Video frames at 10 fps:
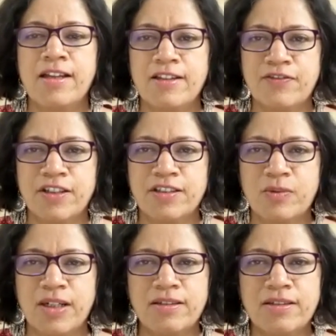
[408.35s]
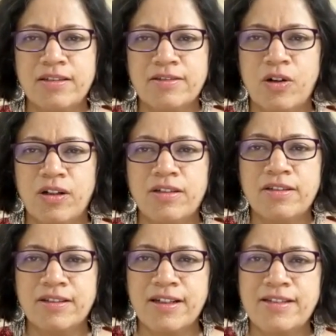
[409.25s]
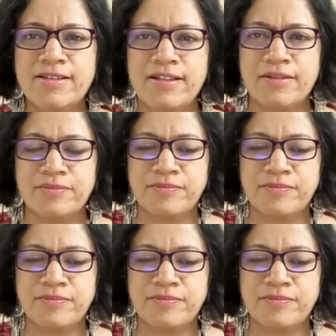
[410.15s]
The first one is called Gritsy.